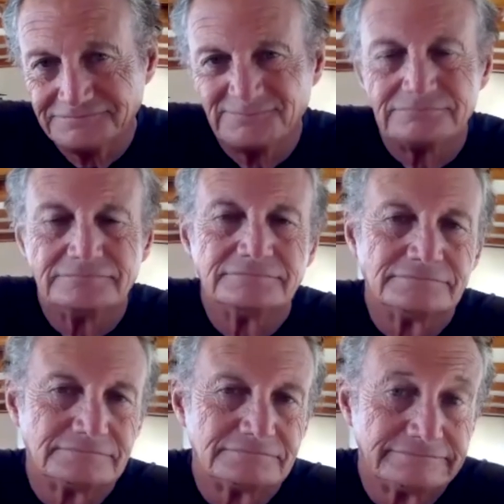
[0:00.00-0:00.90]

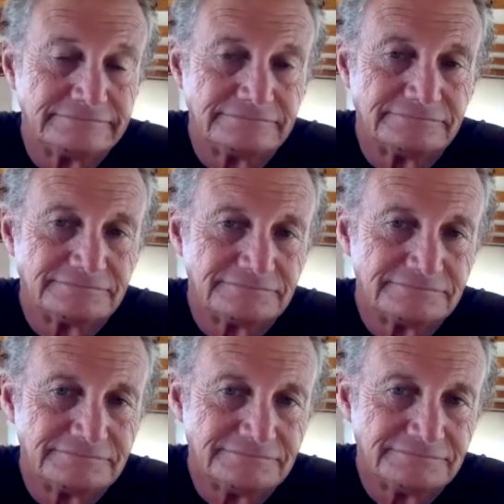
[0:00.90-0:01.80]

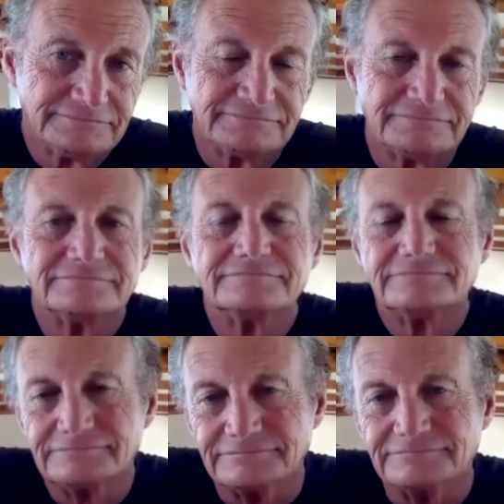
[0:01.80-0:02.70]

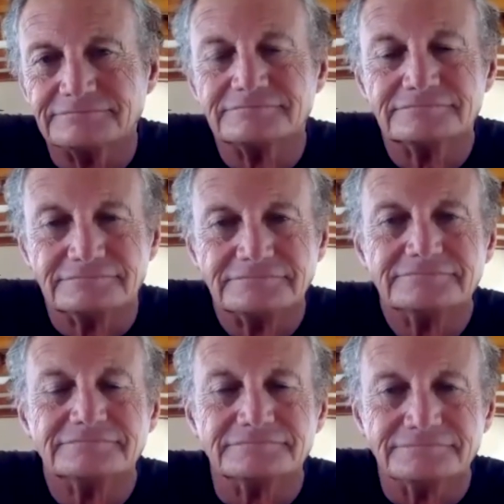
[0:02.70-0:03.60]

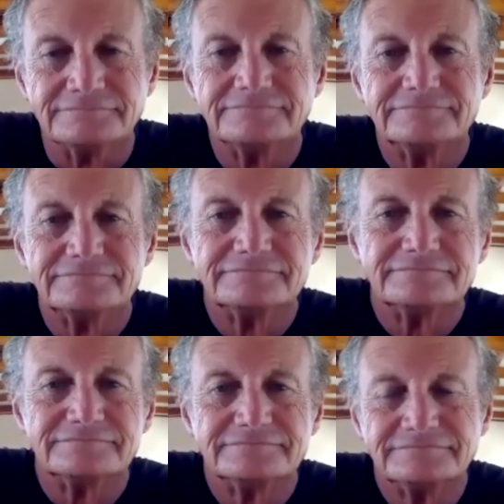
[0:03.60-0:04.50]

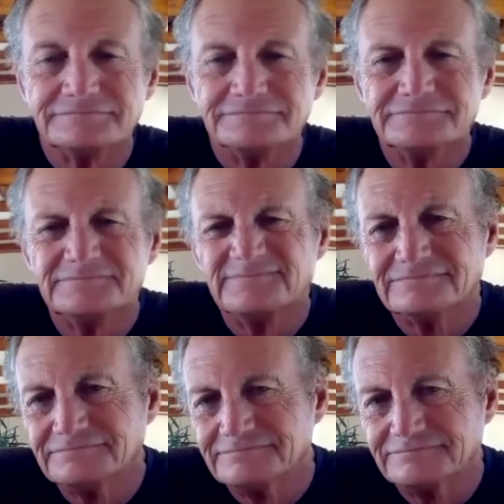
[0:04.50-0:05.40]

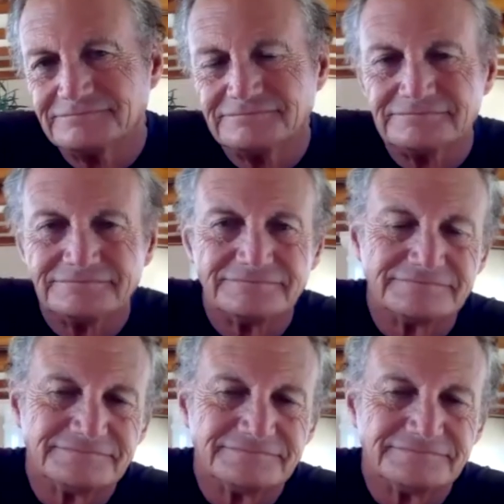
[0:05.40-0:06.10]
No words are spoken by the person on screen.